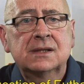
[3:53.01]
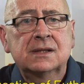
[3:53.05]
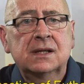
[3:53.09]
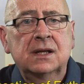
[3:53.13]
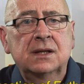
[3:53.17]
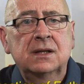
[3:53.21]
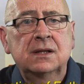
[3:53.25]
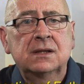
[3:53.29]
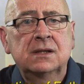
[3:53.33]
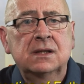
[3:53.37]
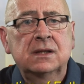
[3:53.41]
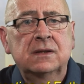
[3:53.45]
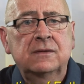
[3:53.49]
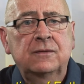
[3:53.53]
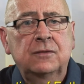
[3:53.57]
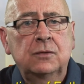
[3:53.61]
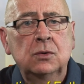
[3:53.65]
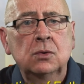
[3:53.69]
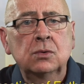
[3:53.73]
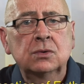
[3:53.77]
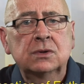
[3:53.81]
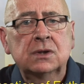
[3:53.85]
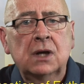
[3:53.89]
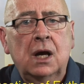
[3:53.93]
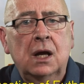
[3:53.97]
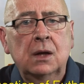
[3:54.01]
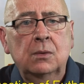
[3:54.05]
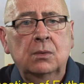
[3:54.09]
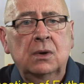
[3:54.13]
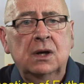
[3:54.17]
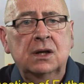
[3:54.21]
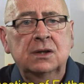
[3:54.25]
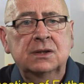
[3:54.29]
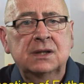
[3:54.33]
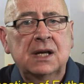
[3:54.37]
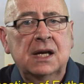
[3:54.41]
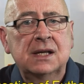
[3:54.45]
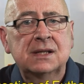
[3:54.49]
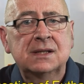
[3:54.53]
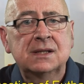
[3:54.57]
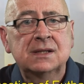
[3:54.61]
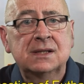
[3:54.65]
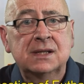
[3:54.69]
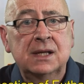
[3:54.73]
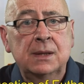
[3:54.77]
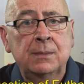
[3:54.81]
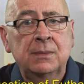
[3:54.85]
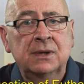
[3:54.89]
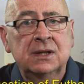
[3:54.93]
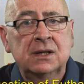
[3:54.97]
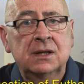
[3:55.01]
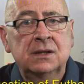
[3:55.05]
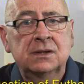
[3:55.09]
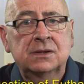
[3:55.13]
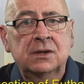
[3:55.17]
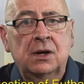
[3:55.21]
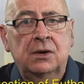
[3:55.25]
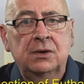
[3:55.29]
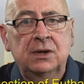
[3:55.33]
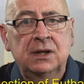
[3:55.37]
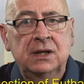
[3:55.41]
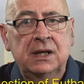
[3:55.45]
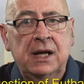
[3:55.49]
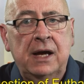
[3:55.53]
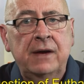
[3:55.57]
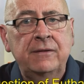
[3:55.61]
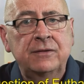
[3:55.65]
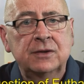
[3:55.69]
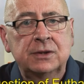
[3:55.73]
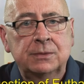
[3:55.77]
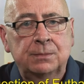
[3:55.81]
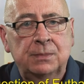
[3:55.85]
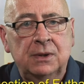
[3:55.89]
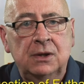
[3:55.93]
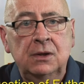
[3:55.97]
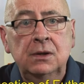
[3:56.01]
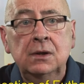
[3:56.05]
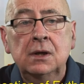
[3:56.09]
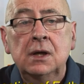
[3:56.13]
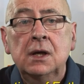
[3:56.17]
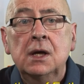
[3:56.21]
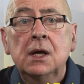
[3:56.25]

that it is futile where death is imminent or inevitable,